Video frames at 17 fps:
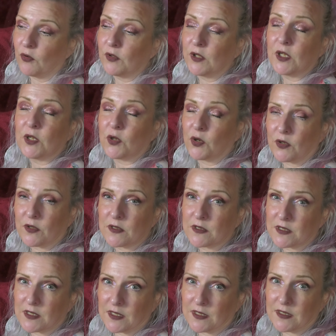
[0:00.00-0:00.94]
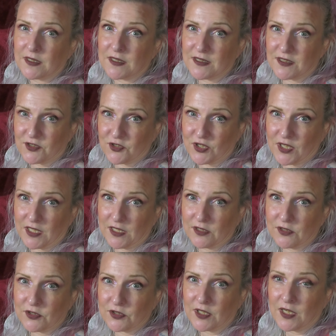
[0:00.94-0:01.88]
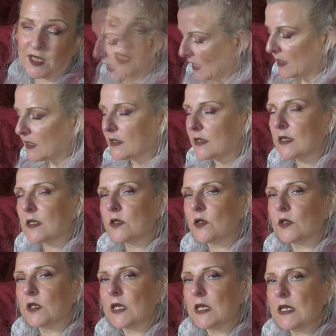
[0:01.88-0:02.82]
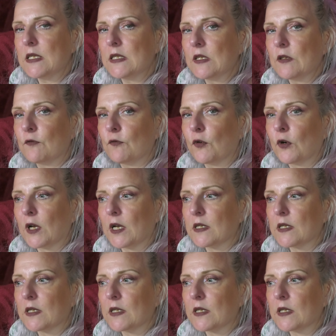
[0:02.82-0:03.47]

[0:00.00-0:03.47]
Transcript: only constant is change. This is not easy for